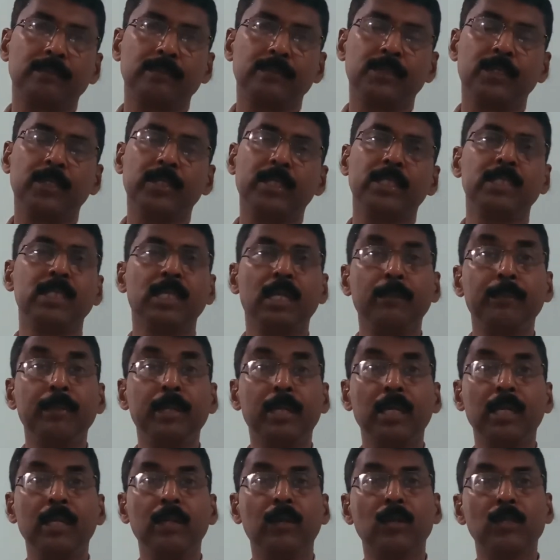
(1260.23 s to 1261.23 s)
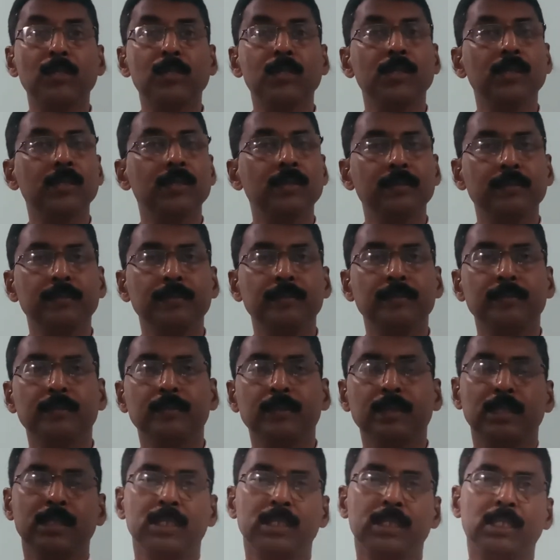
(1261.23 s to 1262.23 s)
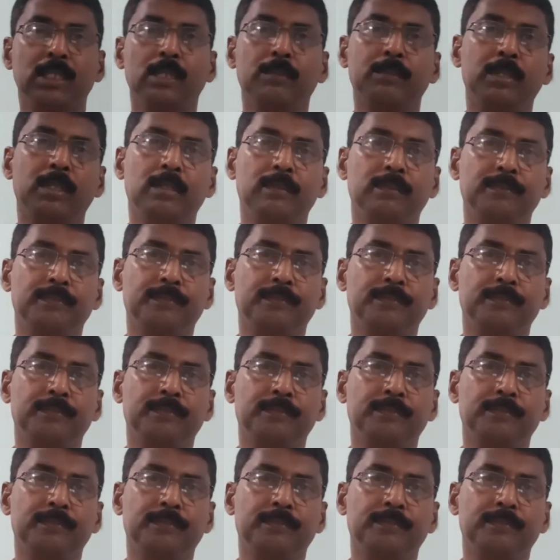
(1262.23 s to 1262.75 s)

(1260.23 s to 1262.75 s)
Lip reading: So it is chemically also stable.